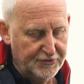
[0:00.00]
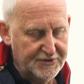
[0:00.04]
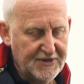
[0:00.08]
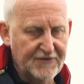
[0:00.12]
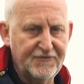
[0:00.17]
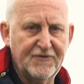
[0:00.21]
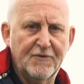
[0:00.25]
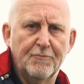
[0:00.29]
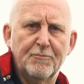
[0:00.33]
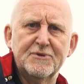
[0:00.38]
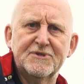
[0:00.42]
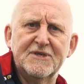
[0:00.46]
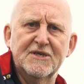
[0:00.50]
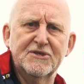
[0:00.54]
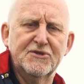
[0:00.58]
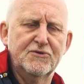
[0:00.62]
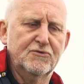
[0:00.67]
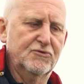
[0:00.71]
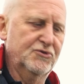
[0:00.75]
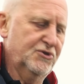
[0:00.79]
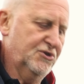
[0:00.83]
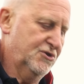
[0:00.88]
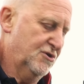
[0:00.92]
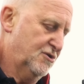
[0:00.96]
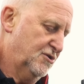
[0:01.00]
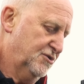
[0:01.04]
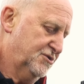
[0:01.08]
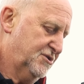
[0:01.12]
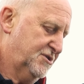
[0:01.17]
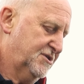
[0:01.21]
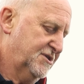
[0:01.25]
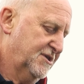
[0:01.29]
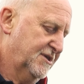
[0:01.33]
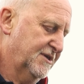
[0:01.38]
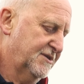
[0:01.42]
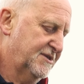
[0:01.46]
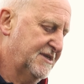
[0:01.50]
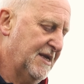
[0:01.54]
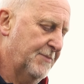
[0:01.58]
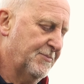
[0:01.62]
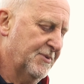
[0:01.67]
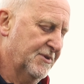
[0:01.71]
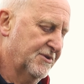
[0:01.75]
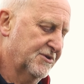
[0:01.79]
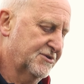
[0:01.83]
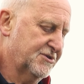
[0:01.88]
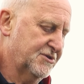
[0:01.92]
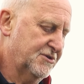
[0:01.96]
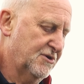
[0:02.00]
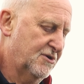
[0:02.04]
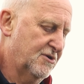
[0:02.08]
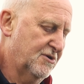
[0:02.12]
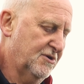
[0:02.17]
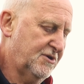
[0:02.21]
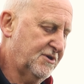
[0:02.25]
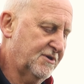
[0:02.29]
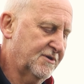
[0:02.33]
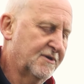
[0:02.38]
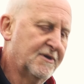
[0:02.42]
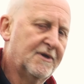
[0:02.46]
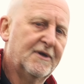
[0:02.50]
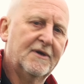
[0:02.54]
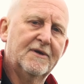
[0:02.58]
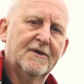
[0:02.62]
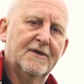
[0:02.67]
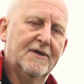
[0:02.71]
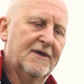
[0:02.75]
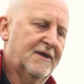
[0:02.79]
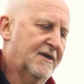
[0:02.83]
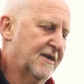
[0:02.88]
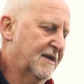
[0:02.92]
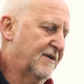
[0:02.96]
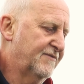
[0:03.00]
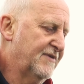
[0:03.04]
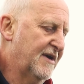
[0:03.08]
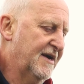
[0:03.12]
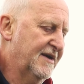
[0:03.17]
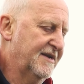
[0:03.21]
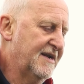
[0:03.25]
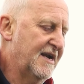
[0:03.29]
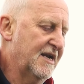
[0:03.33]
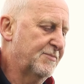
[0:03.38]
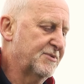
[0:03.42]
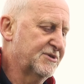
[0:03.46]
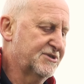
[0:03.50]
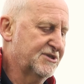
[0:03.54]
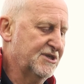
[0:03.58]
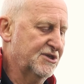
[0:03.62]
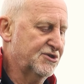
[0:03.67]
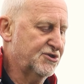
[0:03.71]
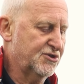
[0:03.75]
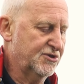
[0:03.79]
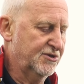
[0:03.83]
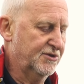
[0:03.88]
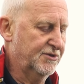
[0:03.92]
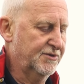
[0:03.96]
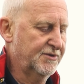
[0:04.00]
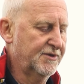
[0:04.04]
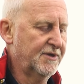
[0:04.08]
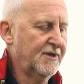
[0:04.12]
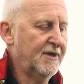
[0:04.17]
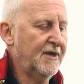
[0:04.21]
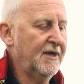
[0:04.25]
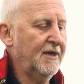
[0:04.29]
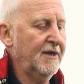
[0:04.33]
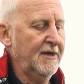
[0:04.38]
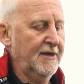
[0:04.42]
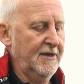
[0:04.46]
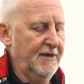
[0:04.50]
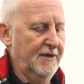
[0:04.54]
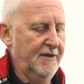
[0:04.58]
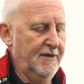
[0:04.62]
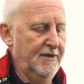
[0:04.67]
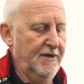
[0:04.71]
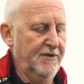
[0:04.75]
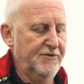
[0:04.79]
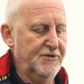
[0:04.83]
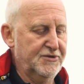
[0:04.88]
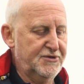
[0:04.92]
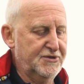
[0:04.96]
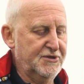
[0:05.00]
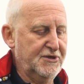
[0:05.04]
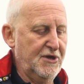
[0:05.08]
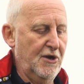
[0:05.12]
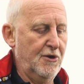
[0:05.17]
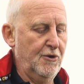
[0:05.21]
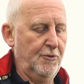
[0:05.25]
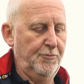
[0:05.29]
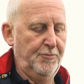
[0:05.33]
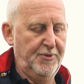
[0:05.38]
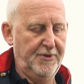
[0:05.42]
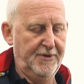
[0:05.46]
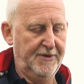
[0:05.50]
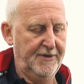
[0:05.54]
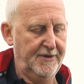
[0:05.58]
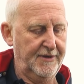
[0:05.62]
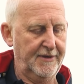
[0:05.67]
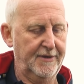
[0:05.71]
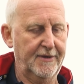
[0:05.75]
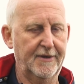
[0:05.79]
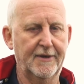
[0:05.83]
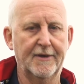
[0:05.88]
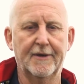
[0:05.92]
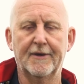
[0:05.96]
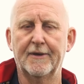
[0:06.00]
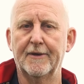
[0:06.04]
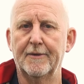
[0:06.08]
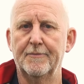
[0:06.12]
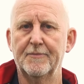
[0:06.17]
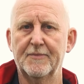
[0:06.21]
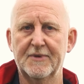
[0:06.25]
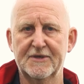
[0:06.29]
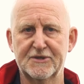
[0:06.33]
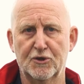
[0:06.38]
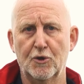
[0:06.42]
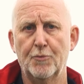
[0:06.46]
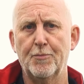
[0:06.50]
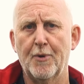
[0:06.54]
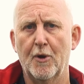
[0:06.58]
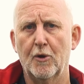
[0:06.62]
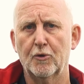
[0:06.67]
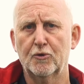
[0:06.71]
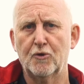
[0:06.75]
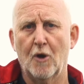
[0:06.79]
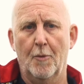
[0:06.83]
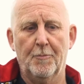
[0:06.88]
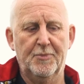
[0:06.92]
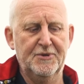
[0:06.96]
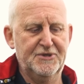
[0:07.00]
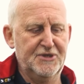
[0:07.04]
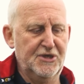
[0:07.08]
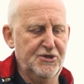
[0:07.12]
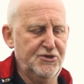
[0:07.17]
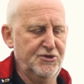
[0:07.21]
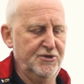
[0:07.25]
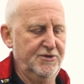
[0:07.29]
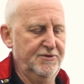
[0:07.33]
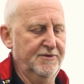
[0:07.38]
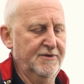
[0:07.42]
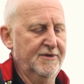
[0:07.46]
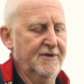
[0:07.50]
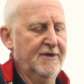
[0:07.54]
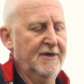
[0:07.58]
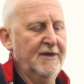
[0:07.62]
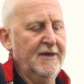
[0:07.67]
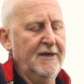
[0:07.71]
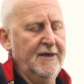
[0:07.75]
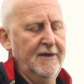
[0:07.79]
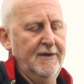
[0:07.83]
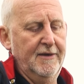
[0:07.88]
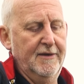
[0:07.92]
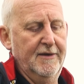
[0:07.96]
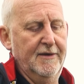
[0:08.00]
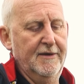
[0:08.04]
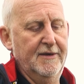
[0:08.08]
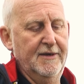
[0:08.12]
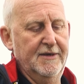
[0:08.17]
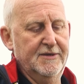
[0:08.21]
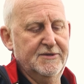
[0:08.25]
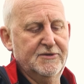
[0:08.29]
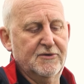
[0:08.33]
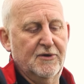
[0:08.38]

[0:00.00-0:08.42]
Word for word: different positional shots to deepen the stock and you can have that in any position. Uh, the scope um, is a Leupold competition. Uh, it's